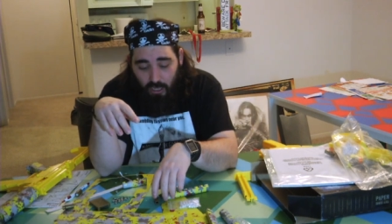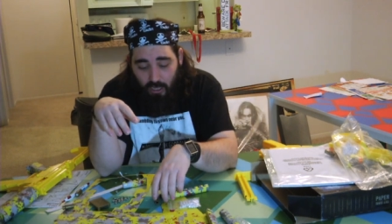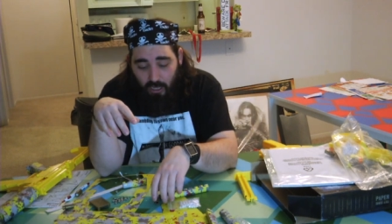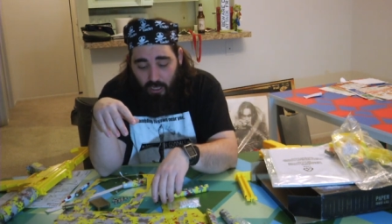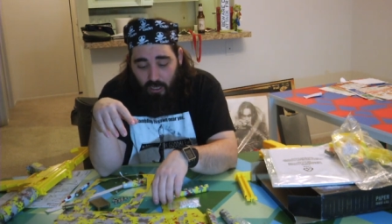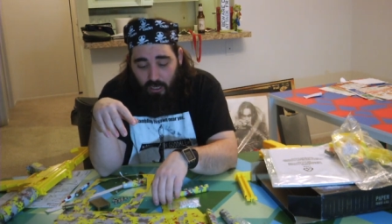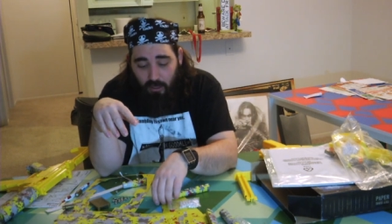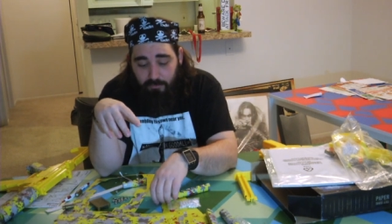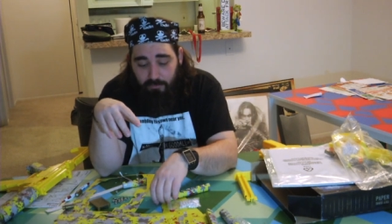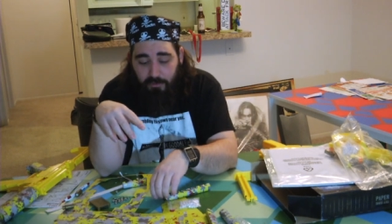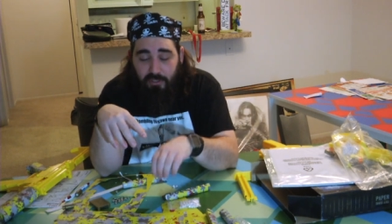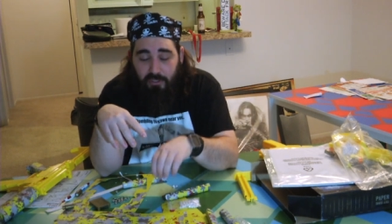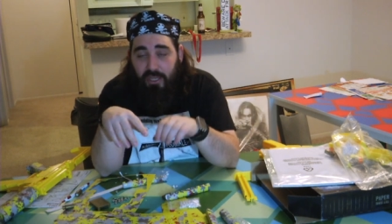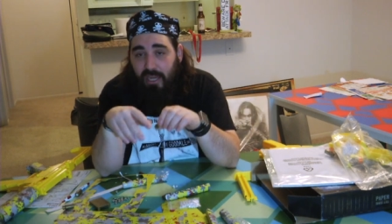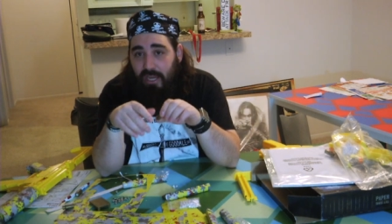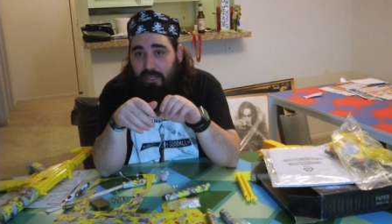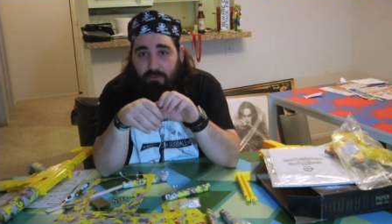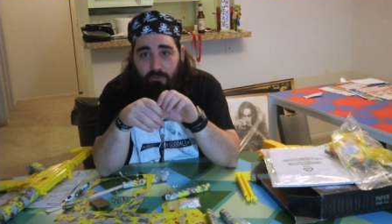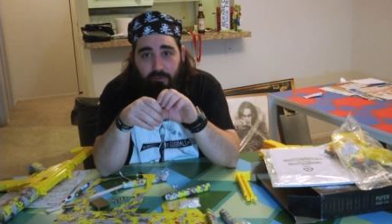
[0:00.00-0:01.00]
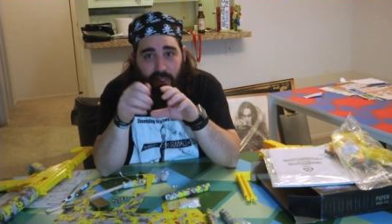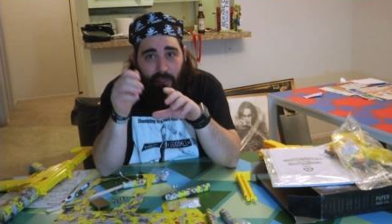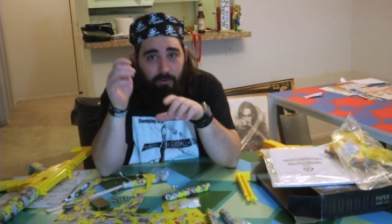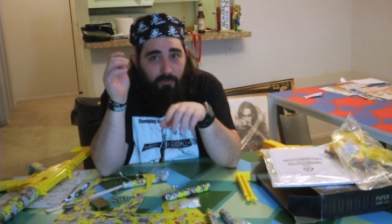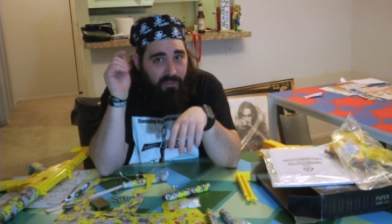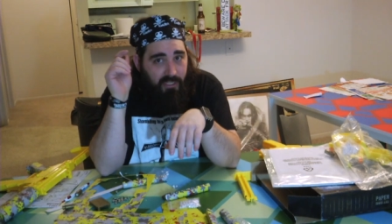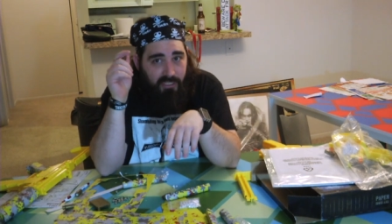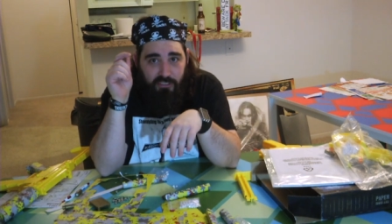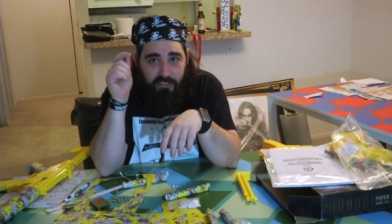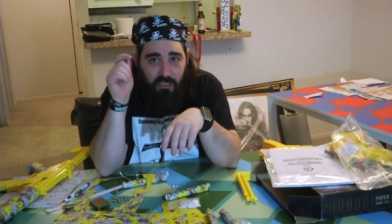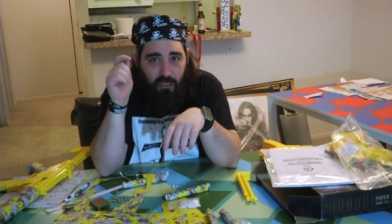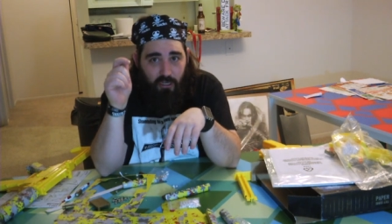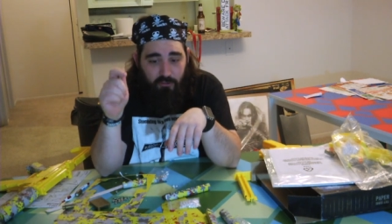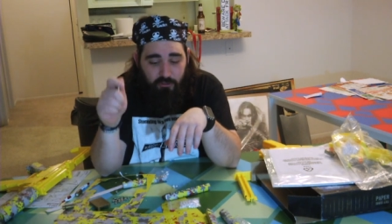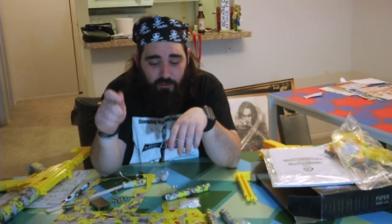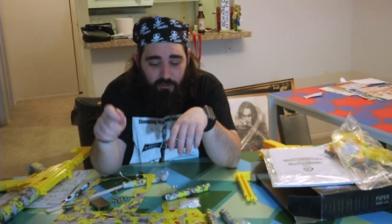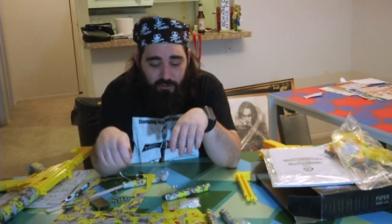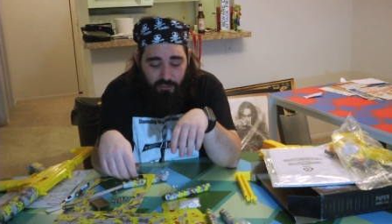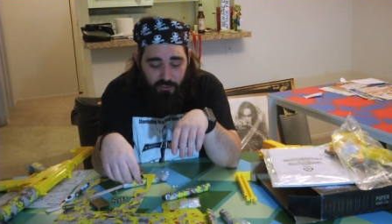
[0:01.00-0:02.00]
Um, you can't do that with these
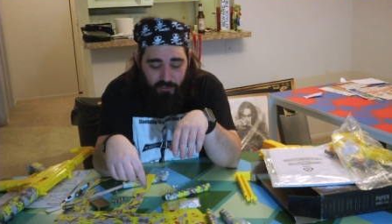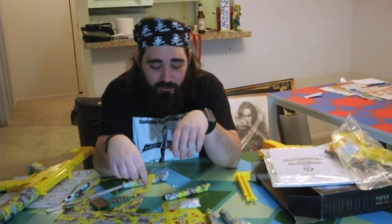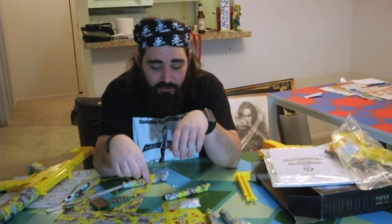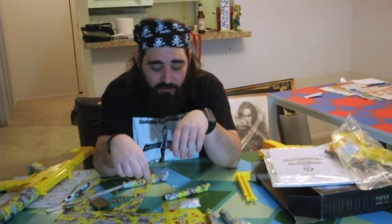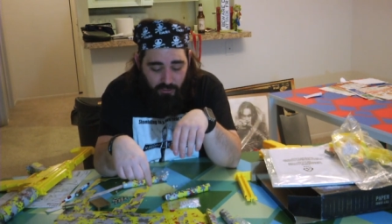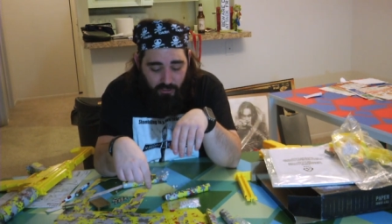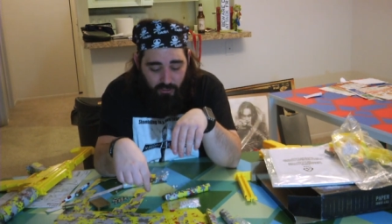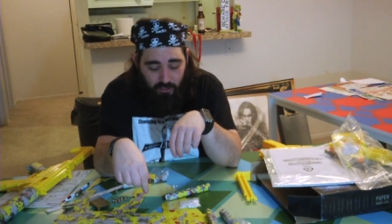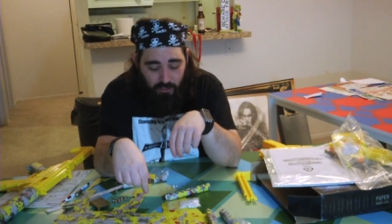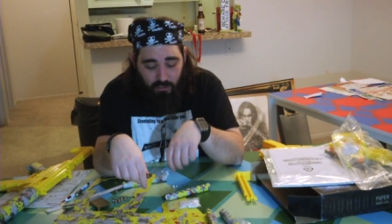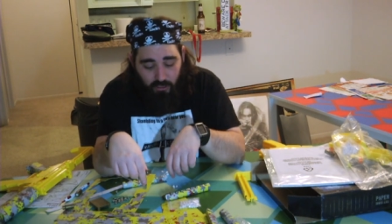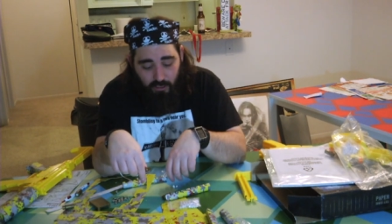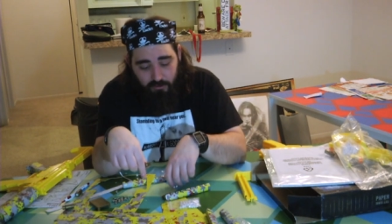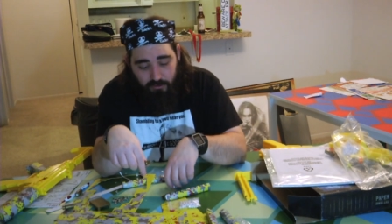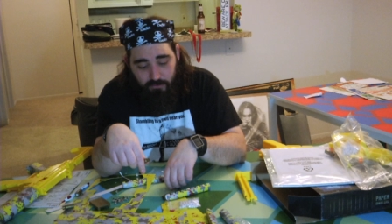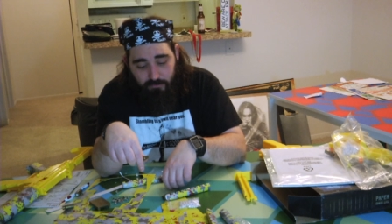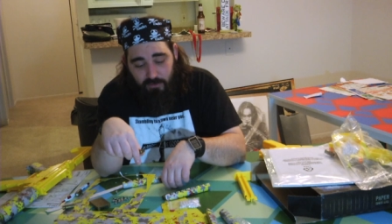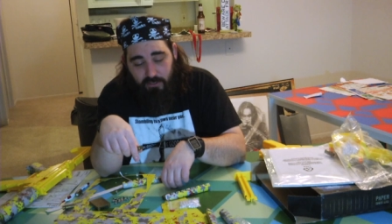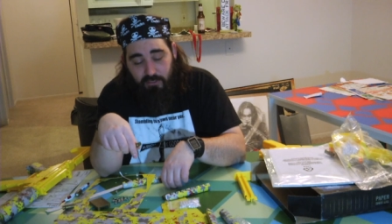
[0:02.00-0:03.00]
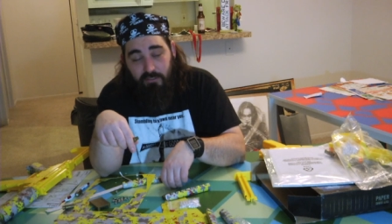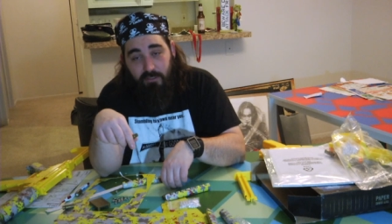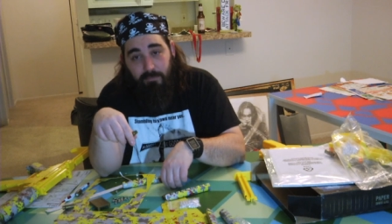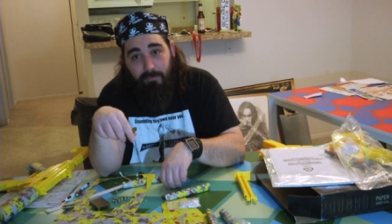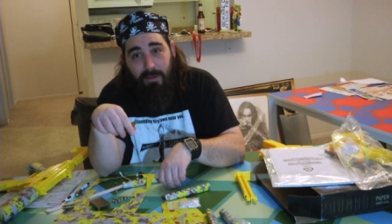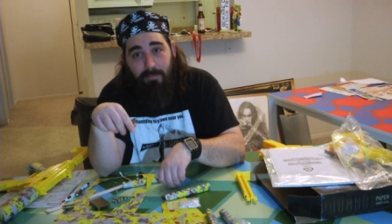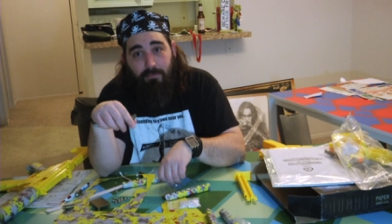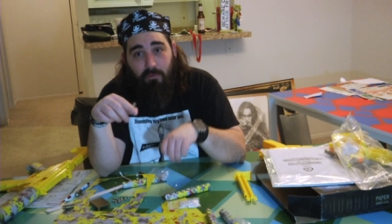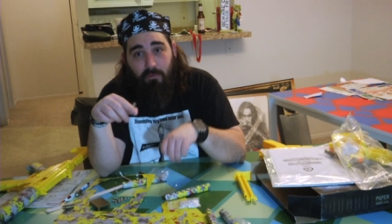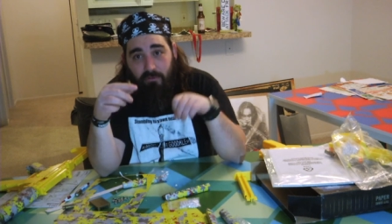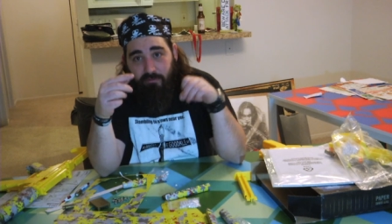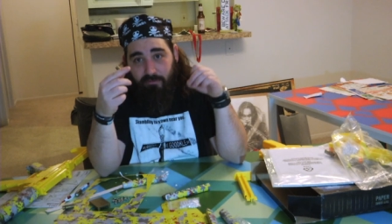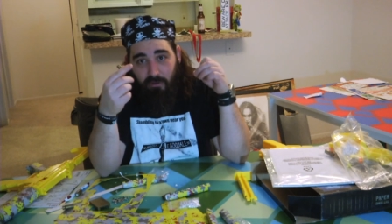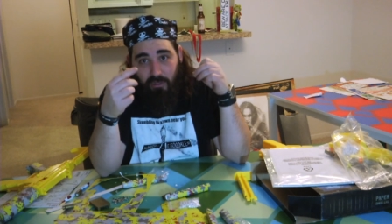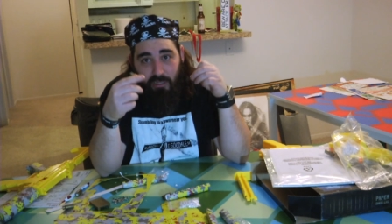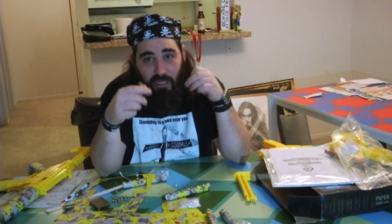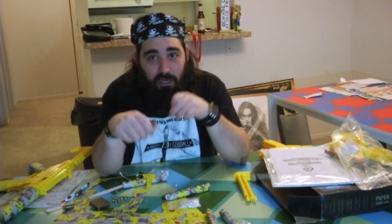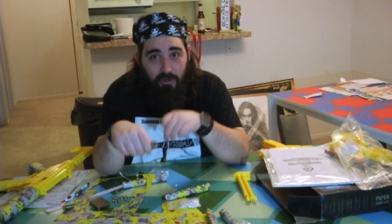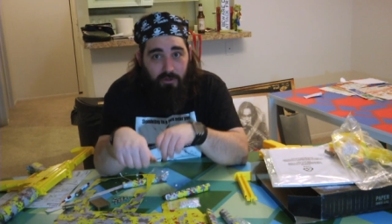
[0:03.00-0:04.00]
cartridges, uh, also because the paper will
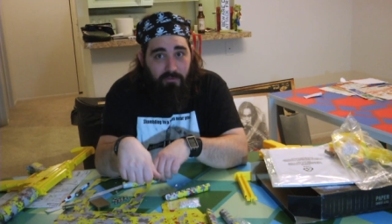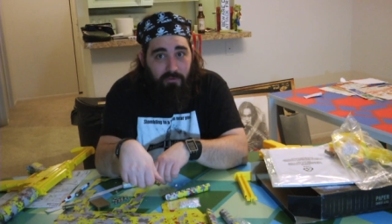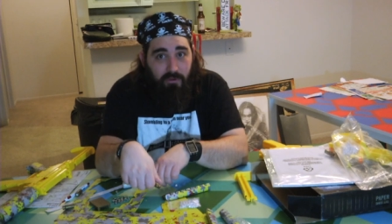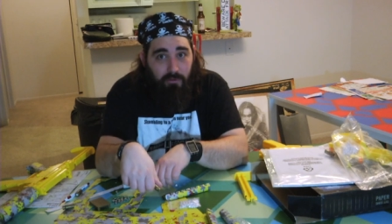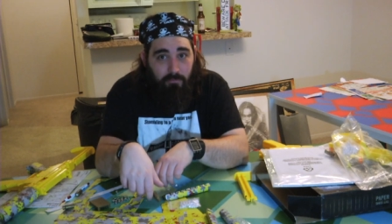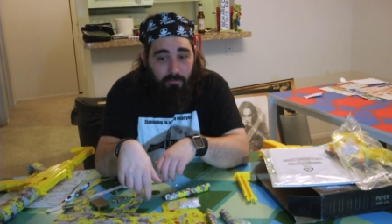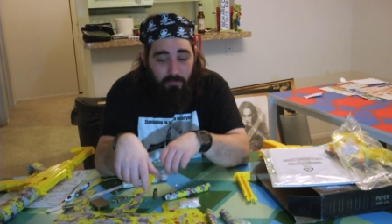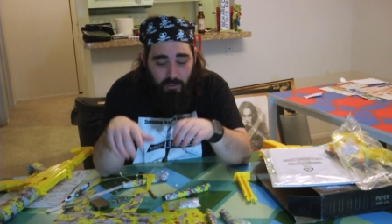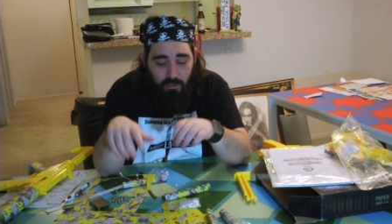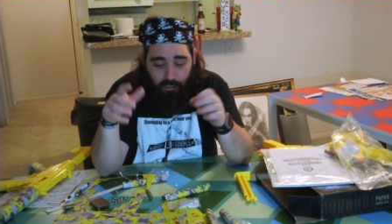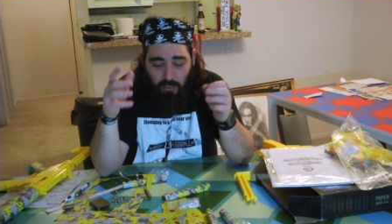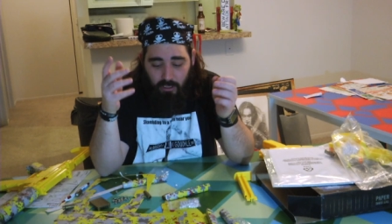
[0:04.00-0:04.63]
fall out of them.